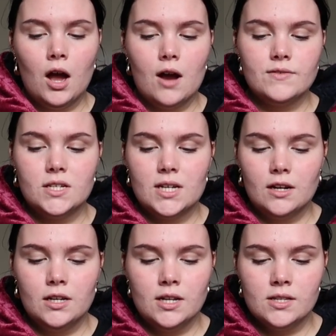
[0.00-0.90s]
After
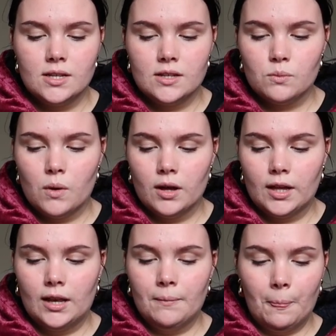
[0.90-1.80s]
10 years as
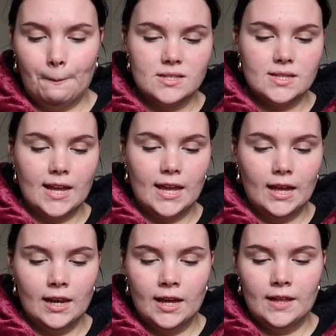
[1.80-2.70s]
working as the
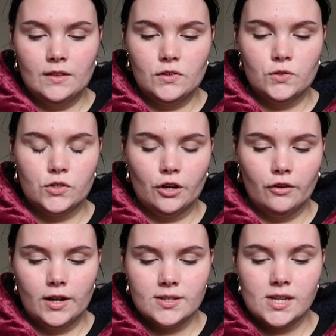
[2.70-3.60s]
healer in the
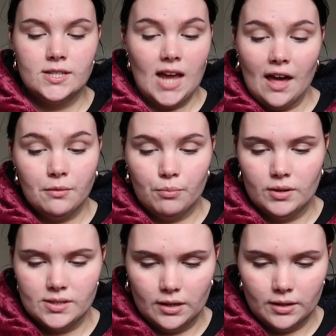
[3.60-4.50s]
notorious death
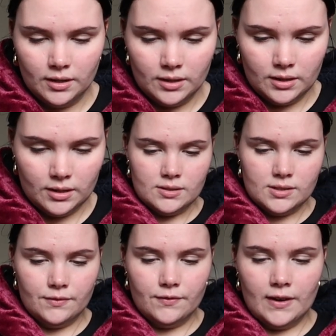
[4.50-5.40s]
prison,
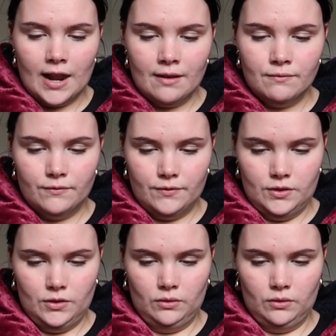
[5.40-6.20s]
Svilandon.